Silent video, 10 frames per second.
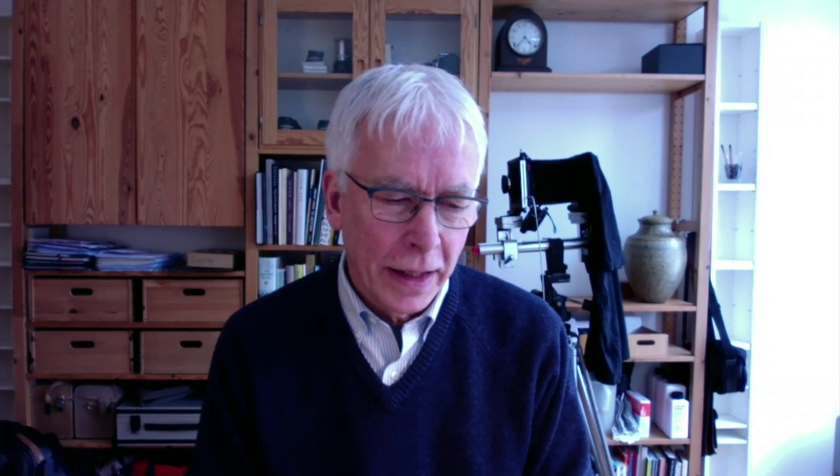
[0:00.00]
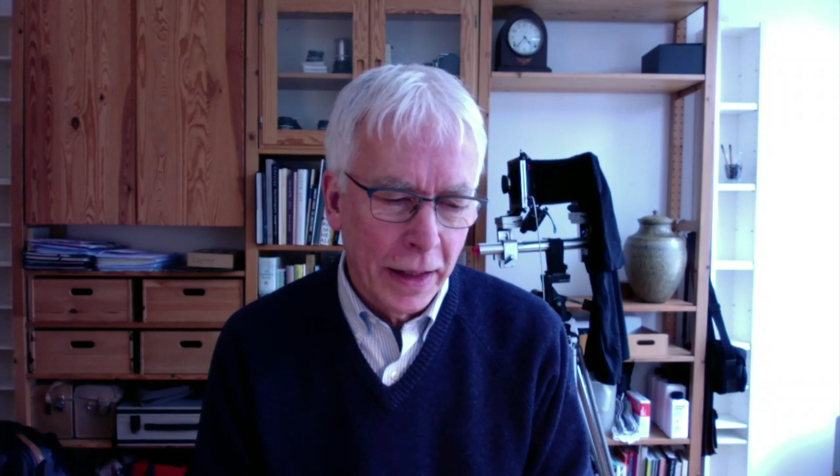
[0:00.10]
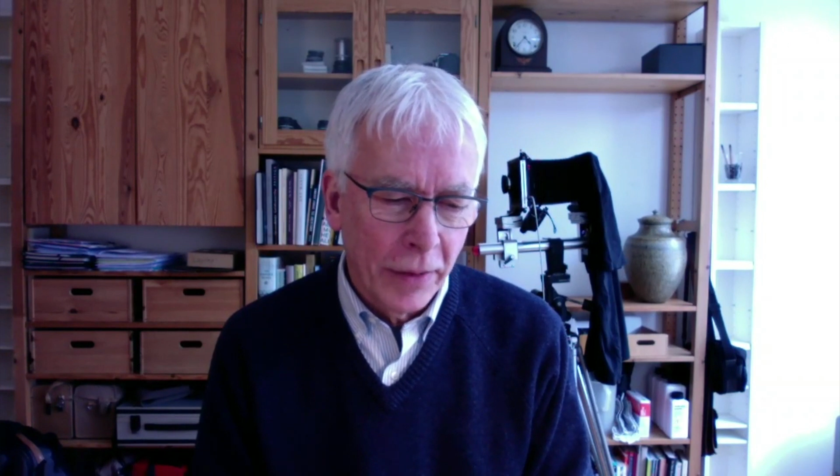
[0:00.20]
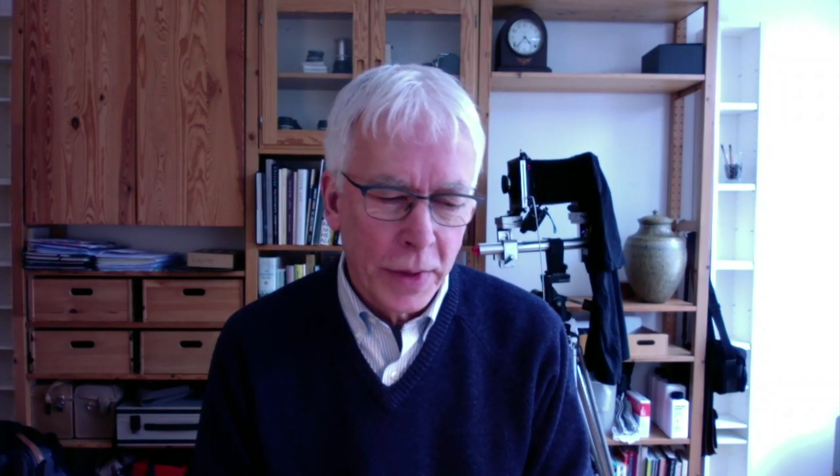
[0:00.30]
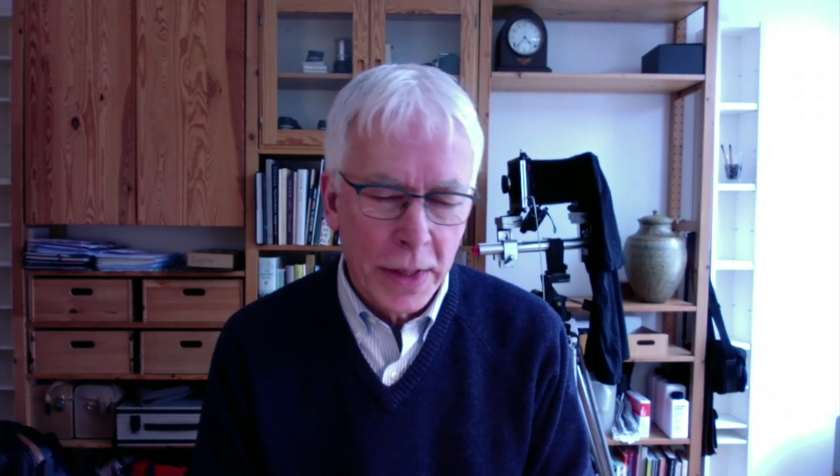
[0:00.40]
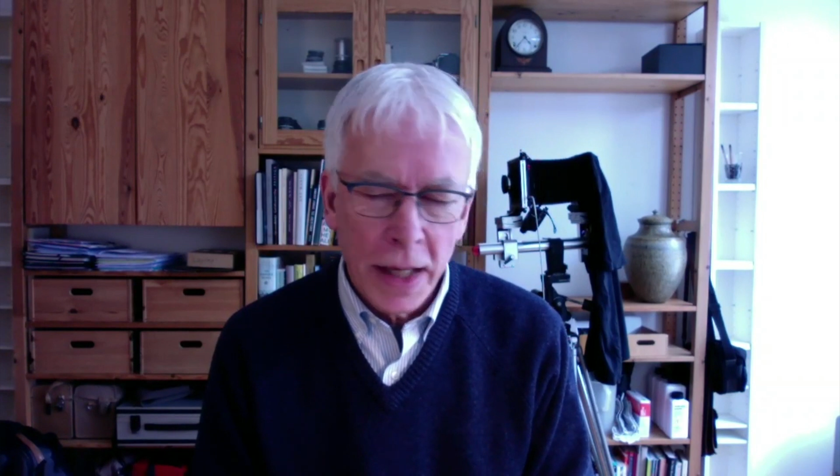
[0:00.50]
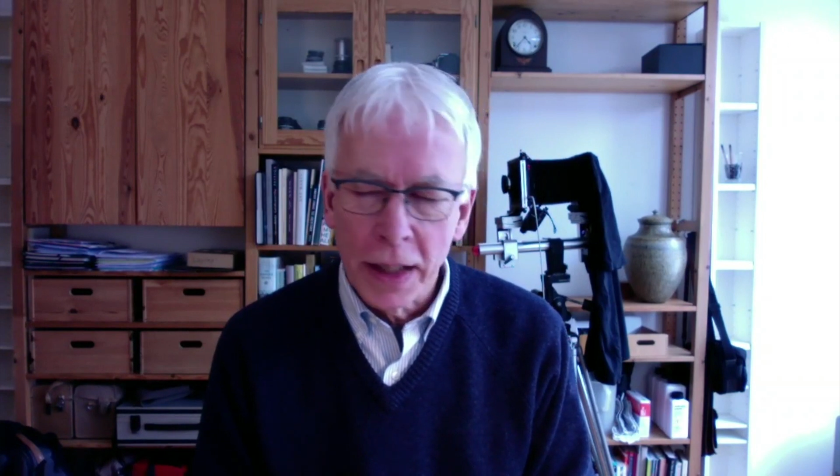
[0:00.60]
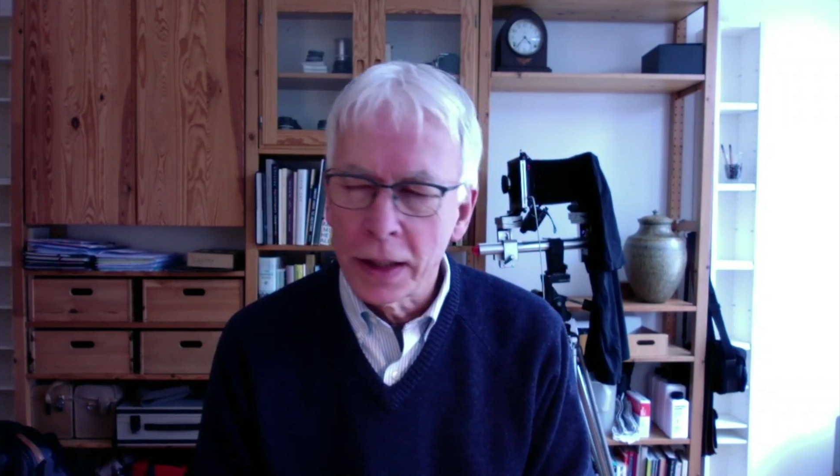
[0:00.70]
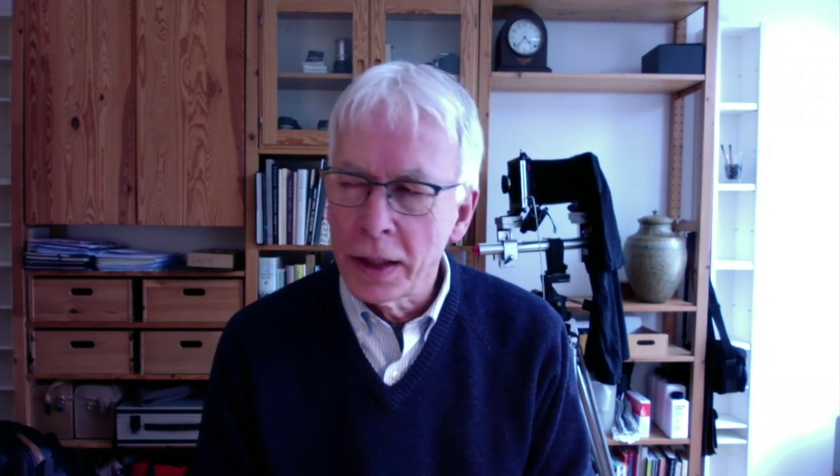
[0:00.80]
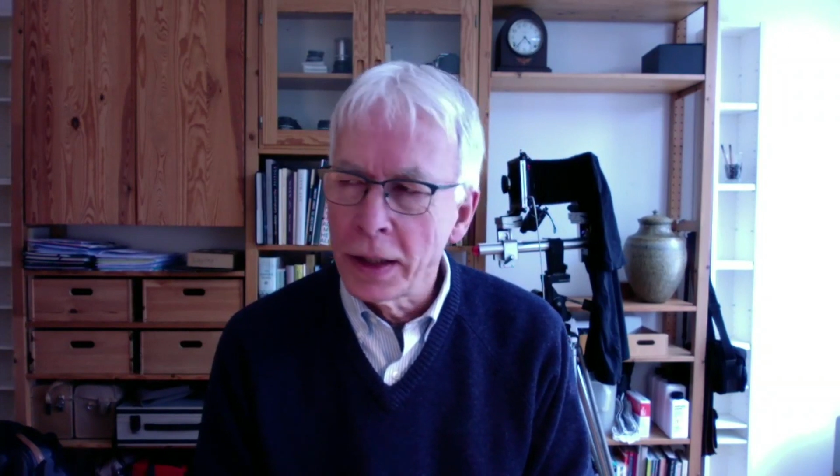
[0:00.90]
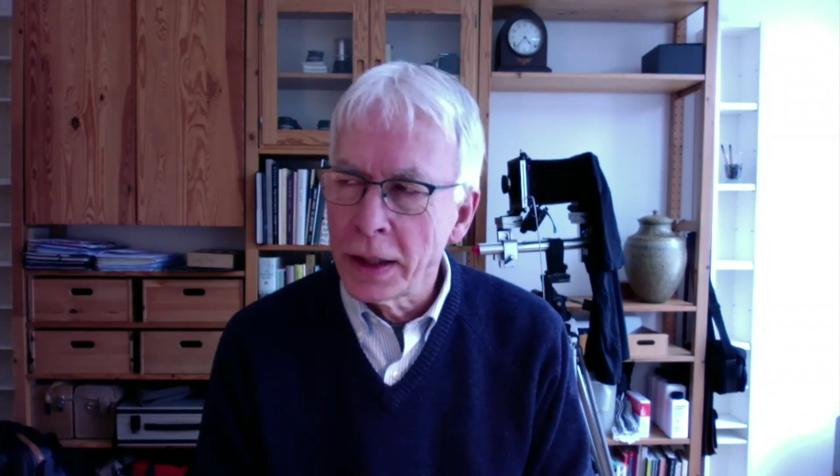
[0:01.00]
it was taken in